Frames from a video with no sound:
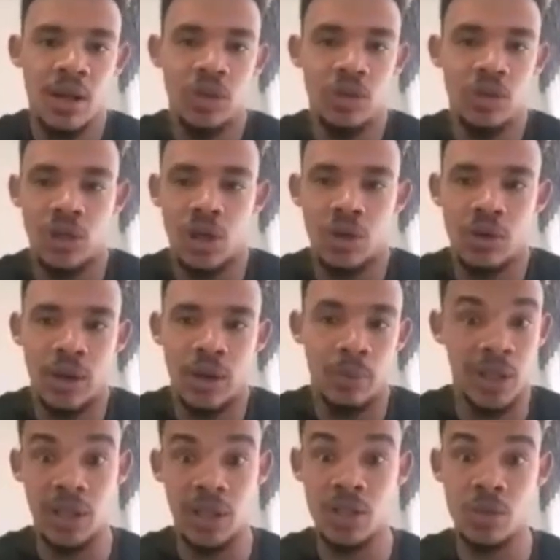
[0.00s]
you know. And
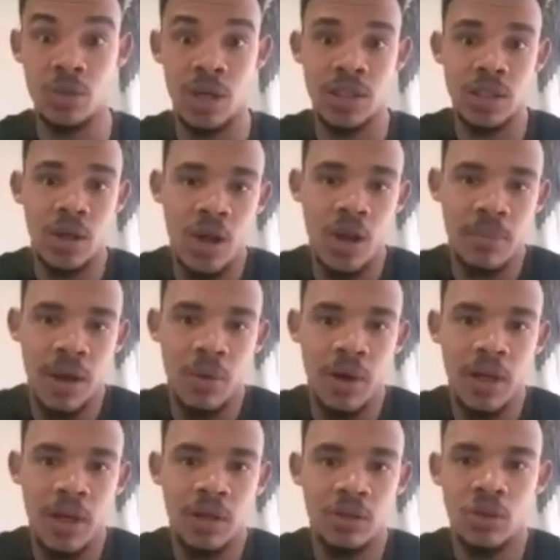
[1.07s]
when things wasn't going my
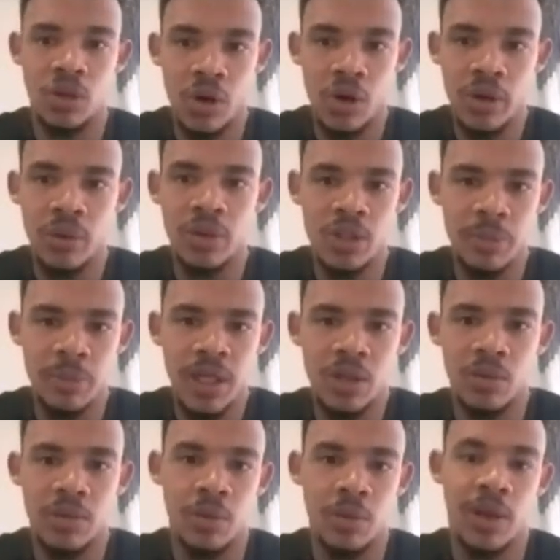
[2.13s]
way, you know, he would speak to
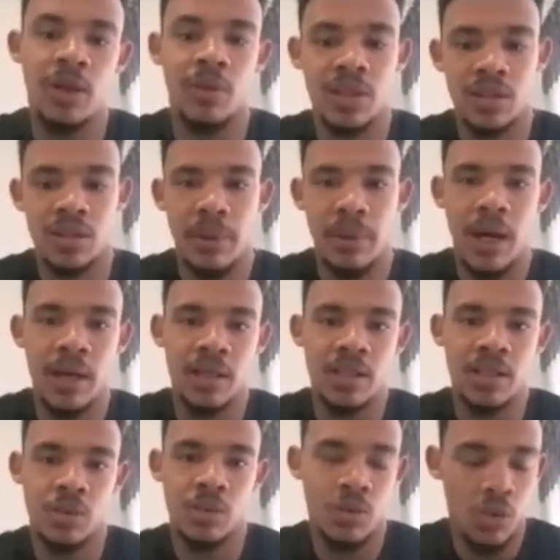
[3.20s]
me when he was at Pirates. He
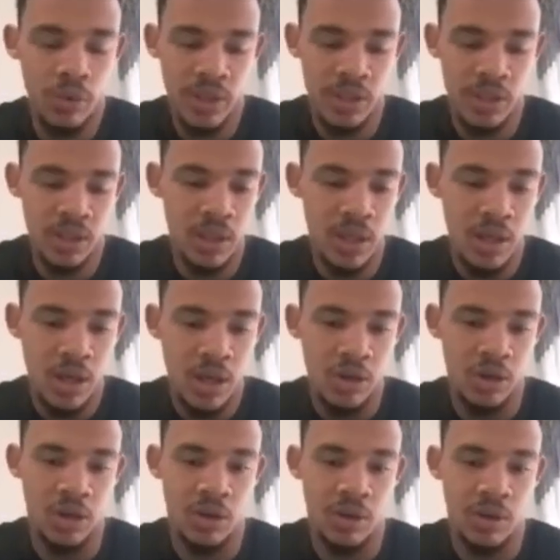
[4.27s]
would always, you
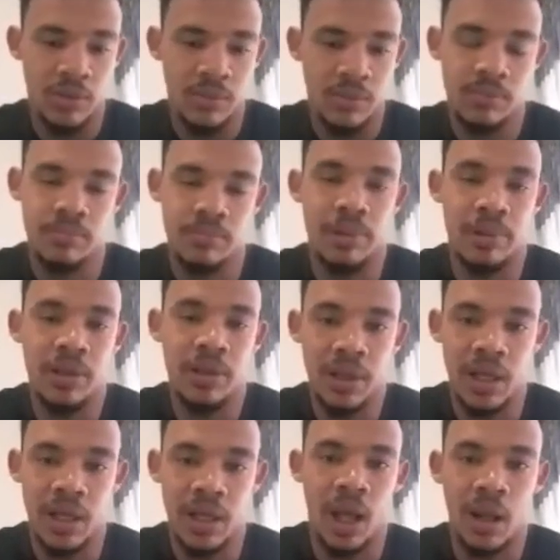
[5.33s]
know, be
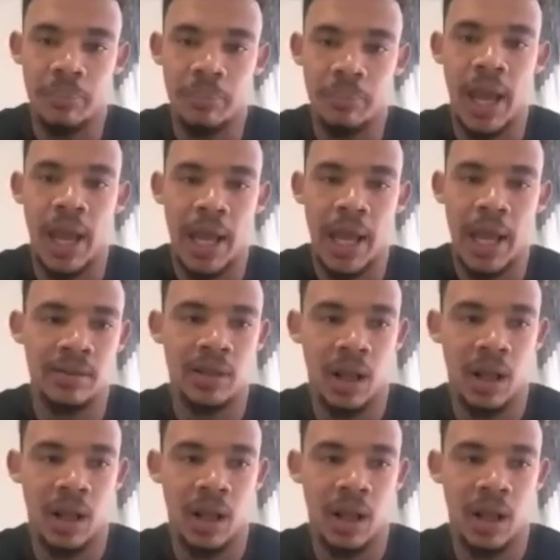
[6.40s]
there, helping hand,
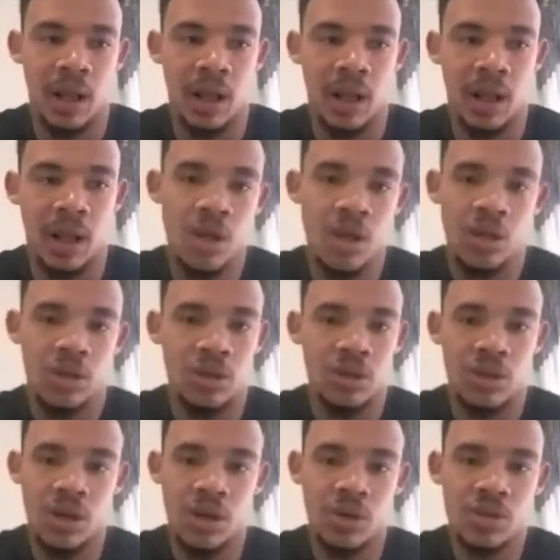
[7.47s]
helping me out,
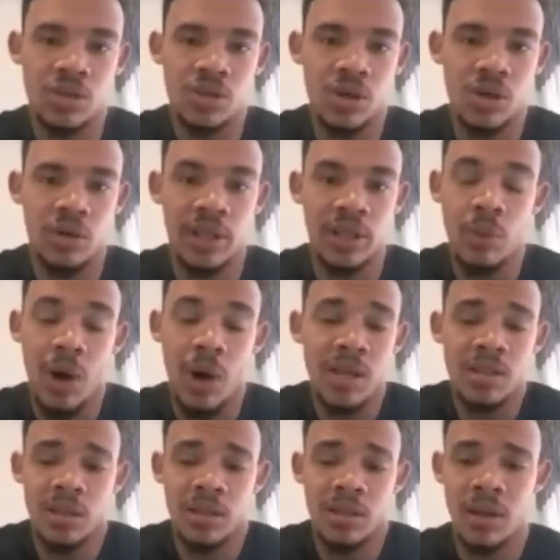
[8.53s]
you know. So he
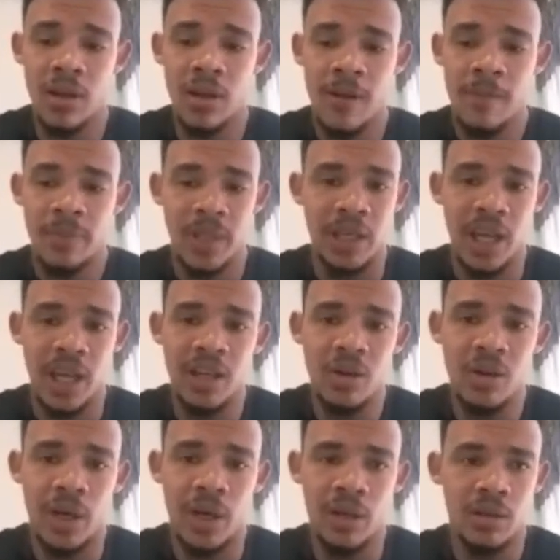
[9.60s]
wasn't in any
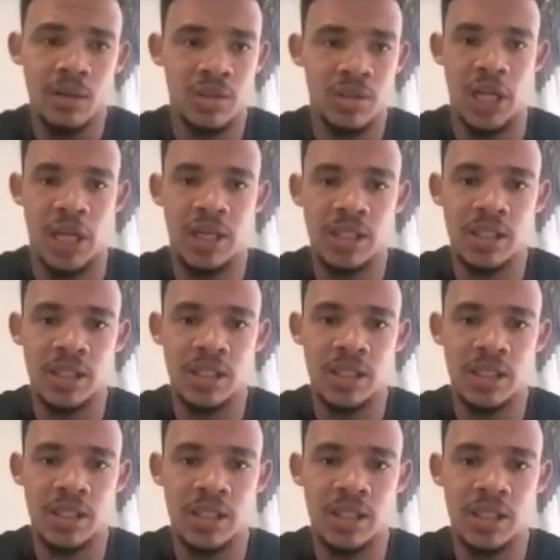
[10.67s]
way jealous.
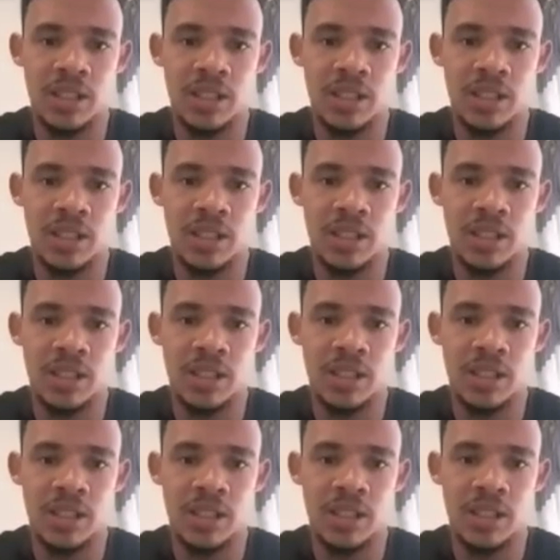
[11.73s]
Obviously, he wanted to
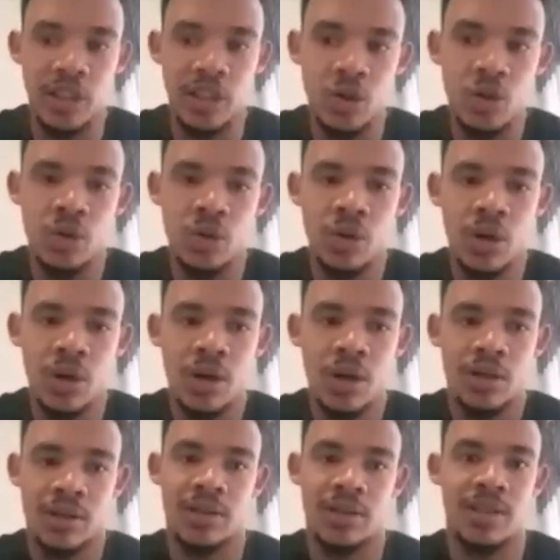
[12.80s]
play, but he knew
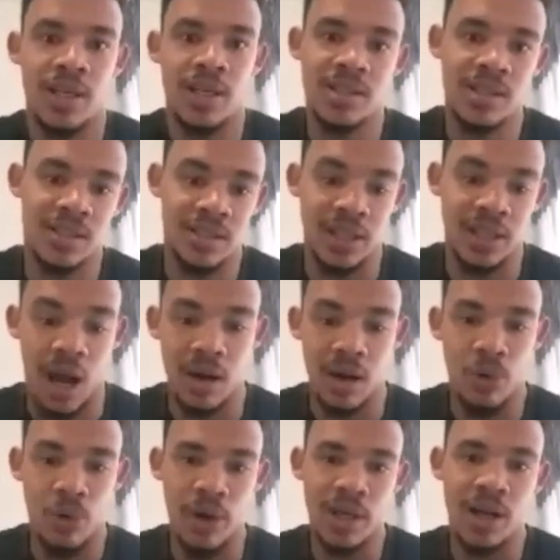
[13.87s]
that yes, this young
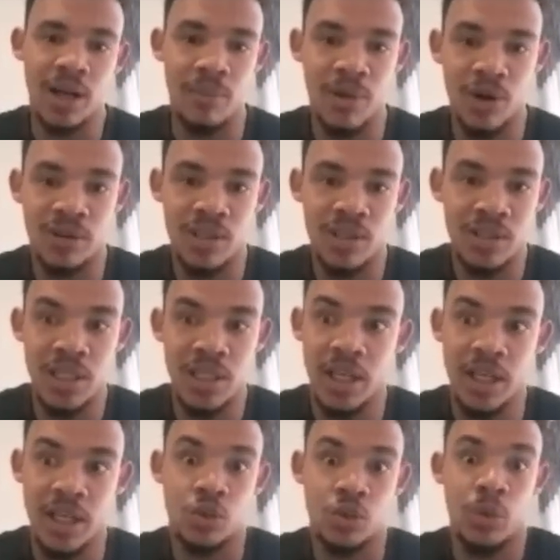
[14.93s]
boy coming on the scene
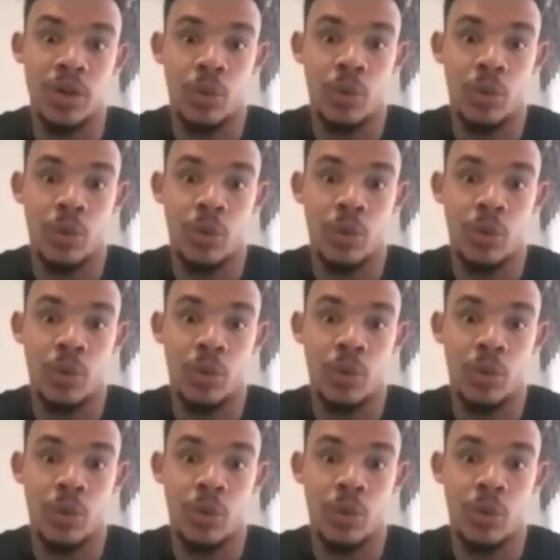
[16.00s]
and he's doing